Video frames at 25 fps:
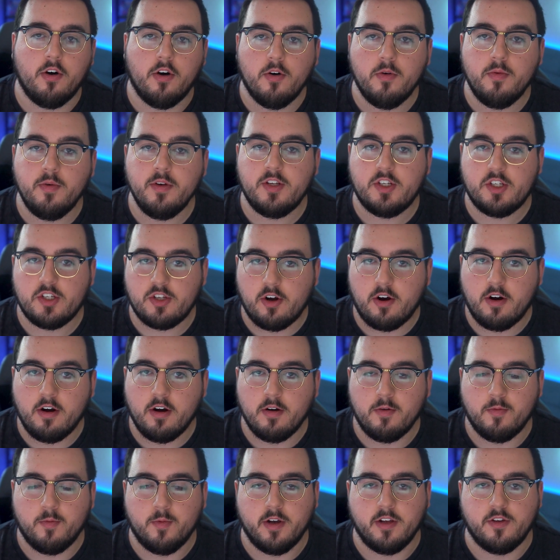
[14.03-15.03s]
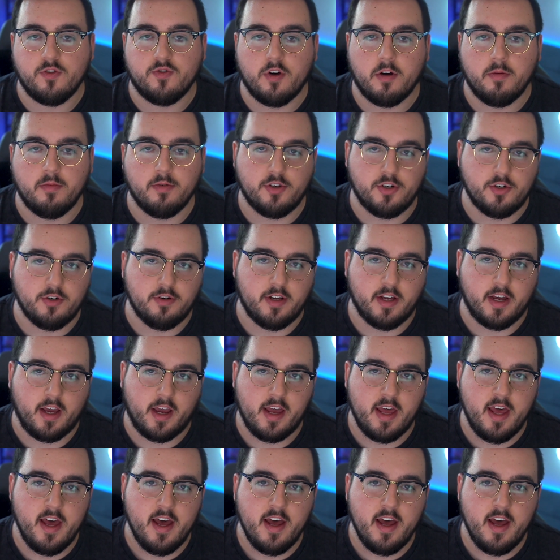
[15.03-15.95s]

always start when troubleshooting.